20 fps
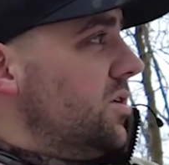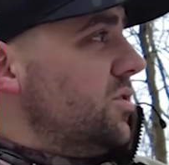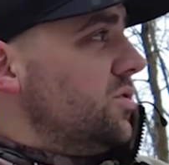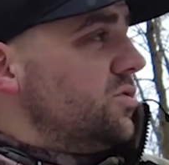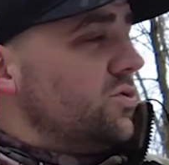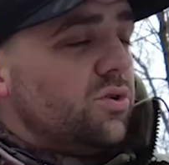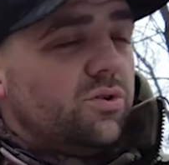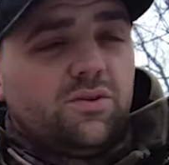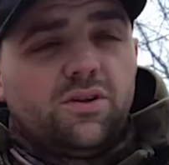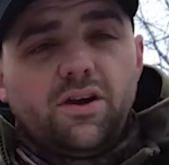
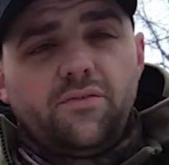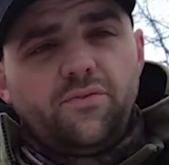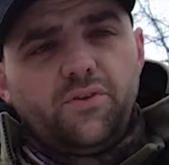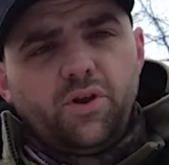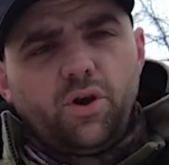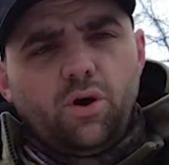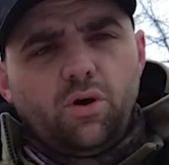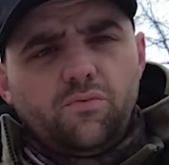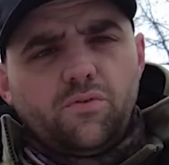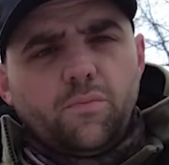So
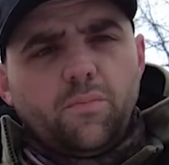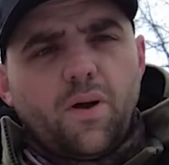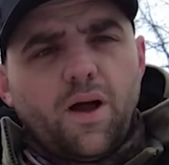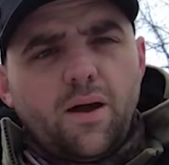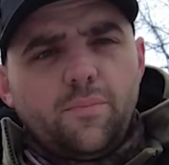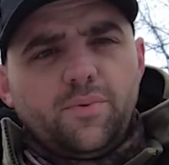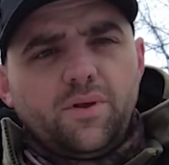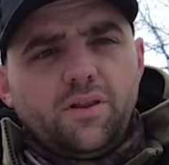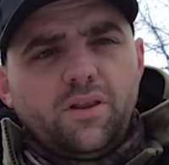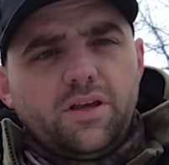definitely an
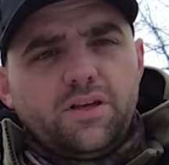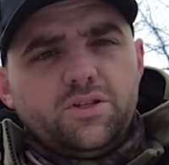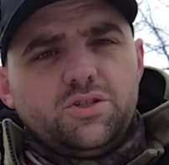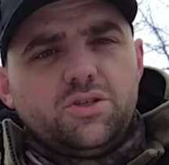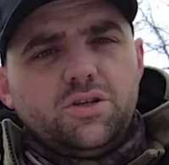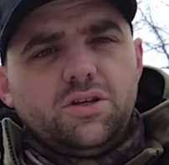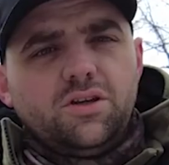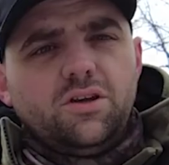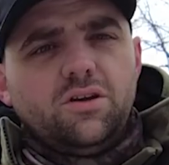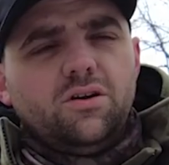
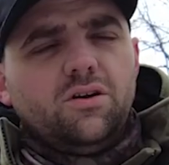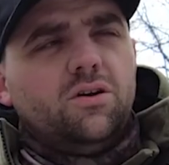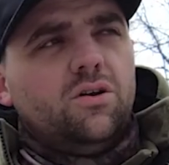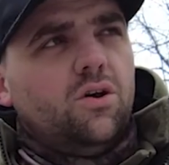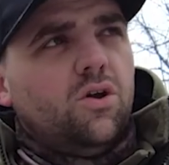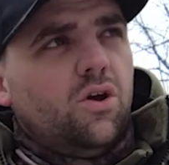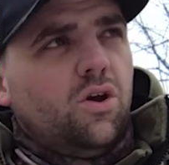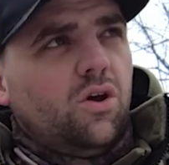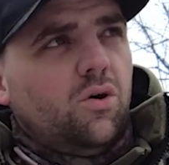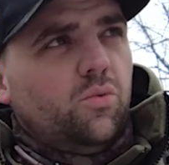overpopulation here.
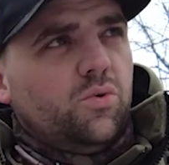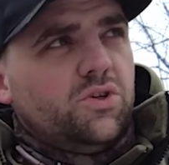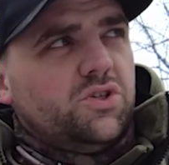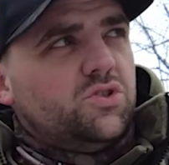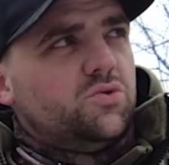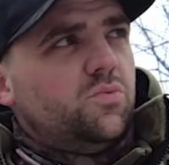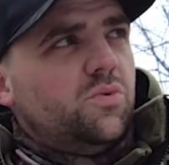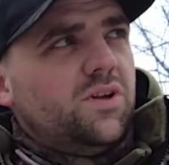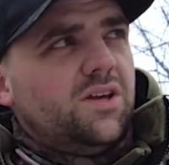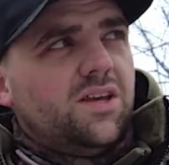We
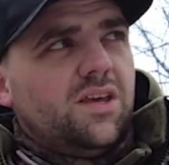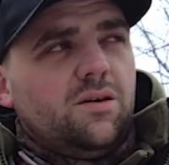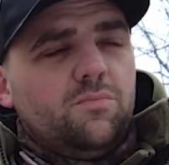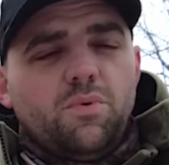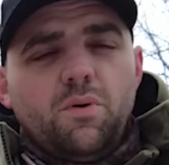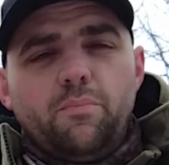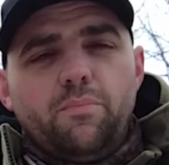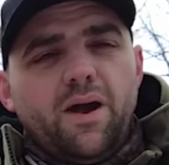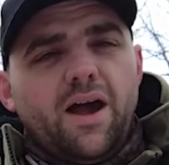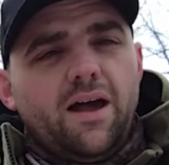just want to keep
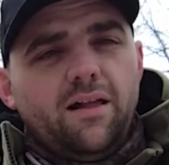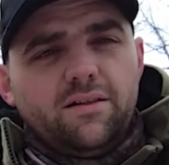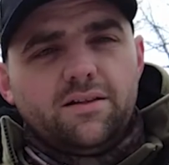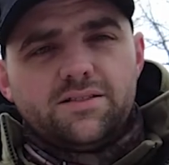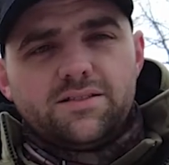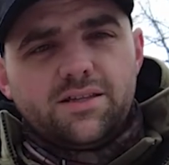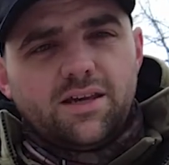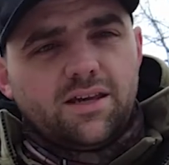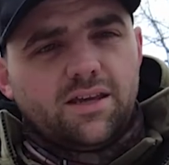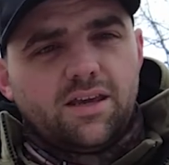a
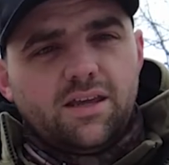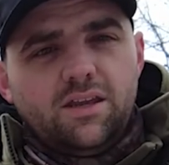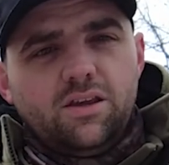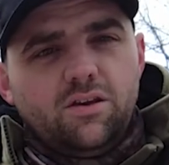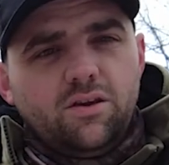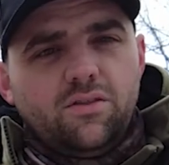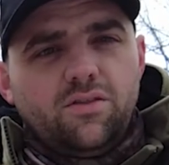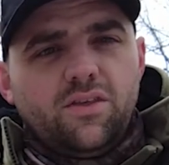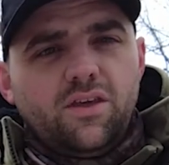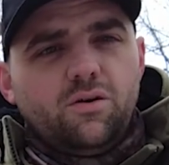balance. Like any
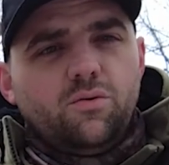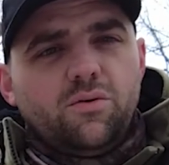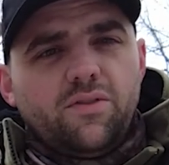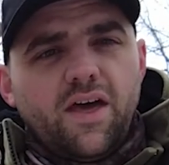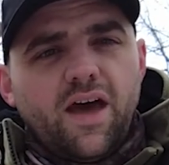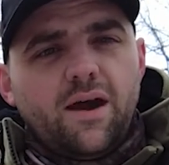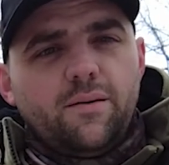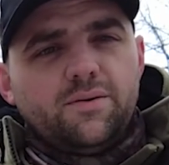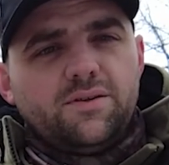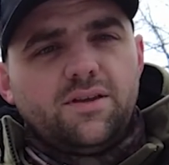good thing with
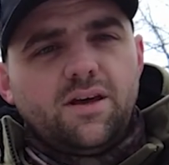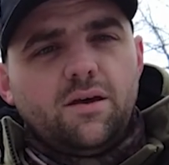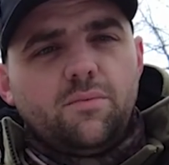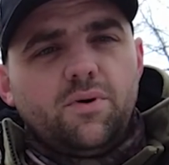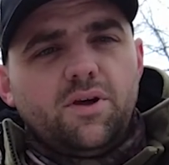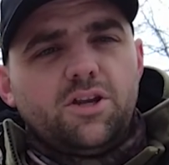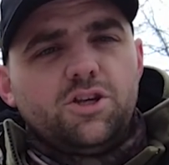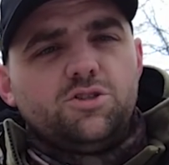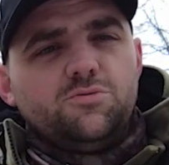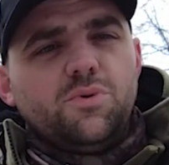habitat
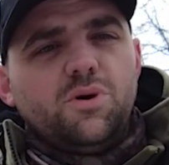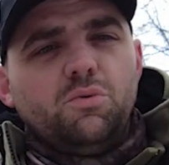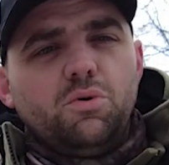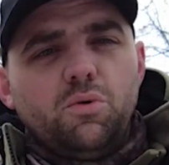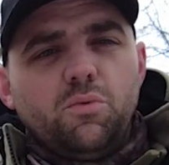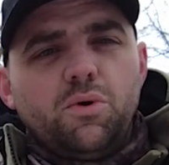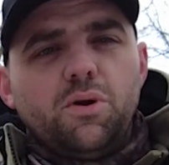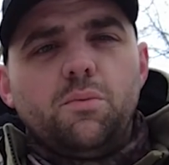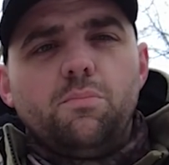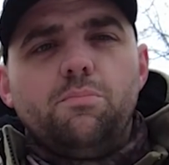management, we
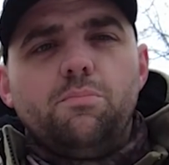want a